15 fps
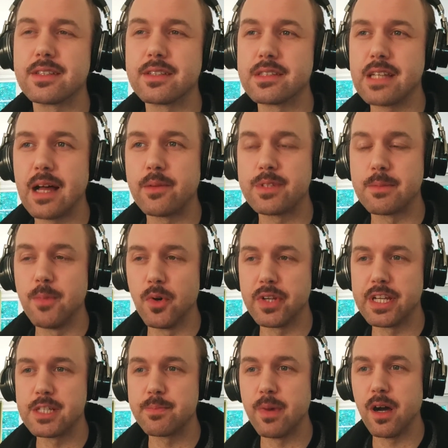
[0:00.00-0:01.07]
sounds
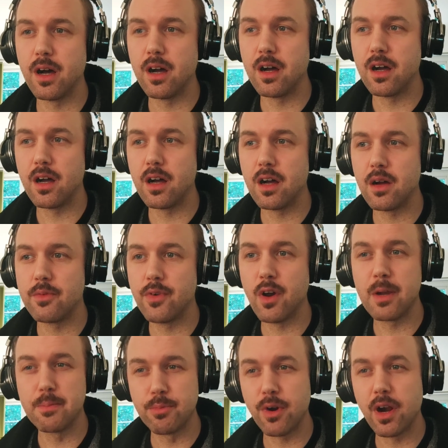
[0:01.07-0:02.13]
immodest, but a
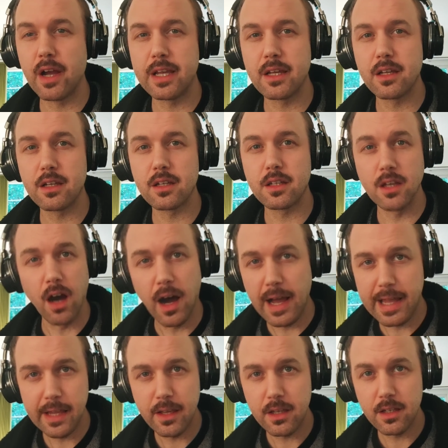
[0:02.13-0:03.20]
very bright
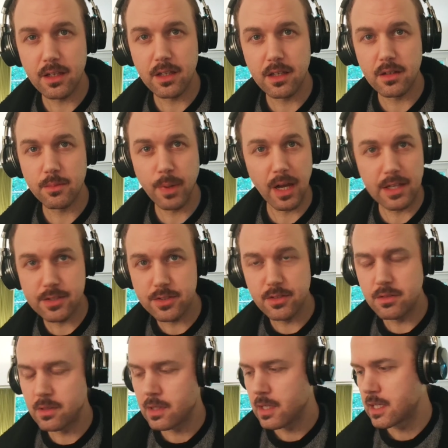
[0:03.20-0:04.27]

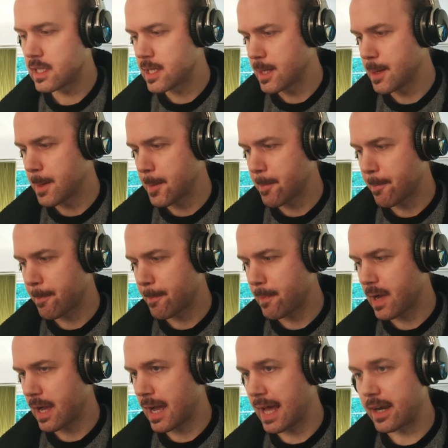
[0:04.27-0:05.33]
person.
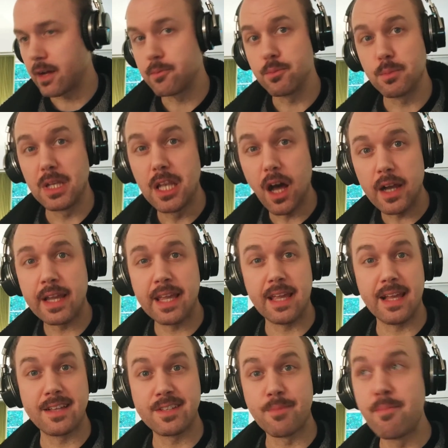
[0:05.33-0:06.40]
And I'm
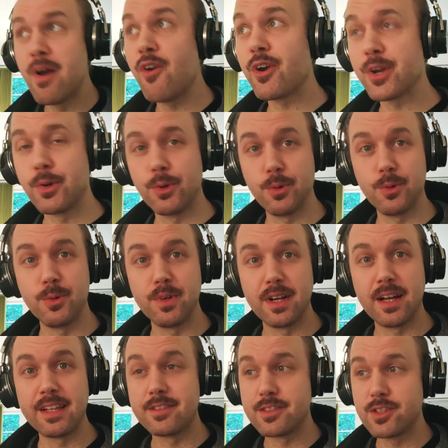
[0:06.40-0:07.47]
lucky, it's a miracle,
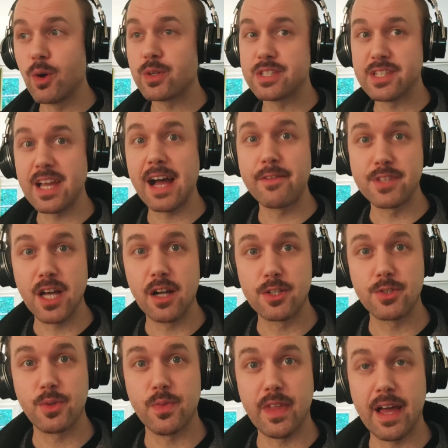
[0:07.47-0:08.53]
and doctors have
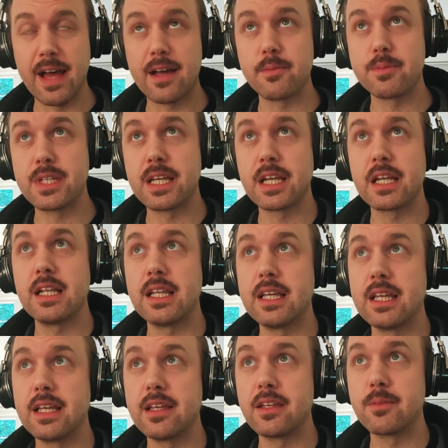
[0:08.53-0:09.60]
touched on that,
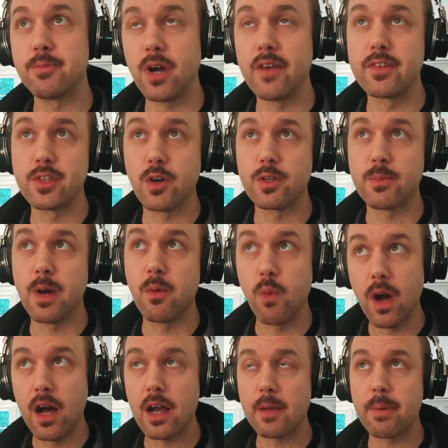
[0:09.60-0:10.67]
particularly the private doctor my
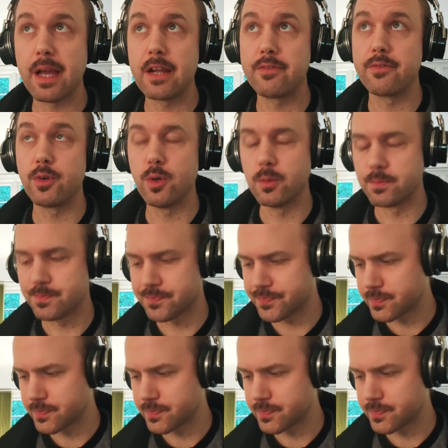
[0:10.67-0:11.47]
work paid for,